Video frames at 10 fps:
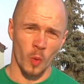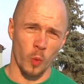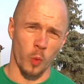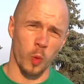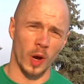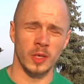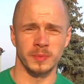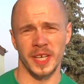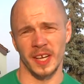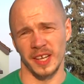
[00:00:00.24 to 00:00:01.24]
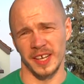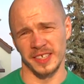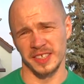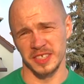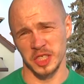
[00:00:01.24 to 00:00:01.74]
Welcome there,
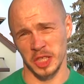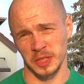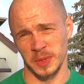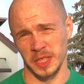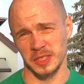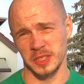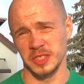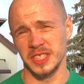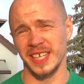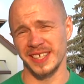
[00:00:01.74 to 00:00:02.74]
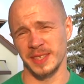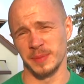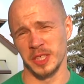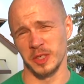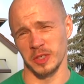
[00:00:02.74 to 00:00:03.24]
ladies and gentlemen, to this
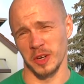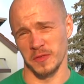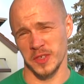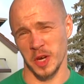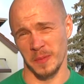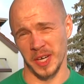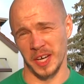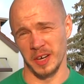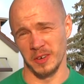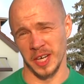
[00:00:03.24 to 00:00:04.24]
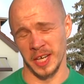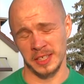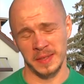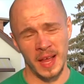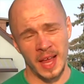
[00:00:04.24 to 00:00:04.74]
episode of Germany How It
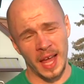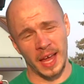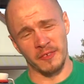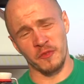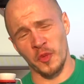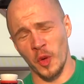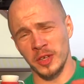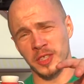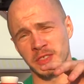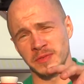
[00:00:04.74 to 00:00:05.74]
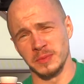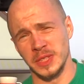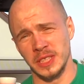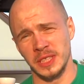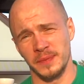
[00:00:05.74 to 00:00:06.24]
Is. In front of
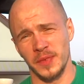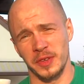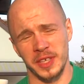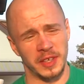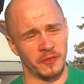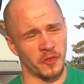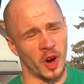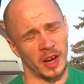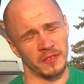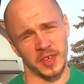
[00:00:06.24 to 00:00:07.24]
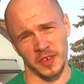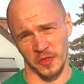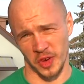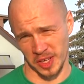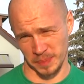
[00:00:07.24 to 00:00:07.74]
me you see 5
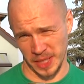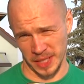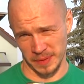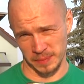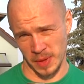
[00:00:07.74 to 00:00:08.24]
different beer.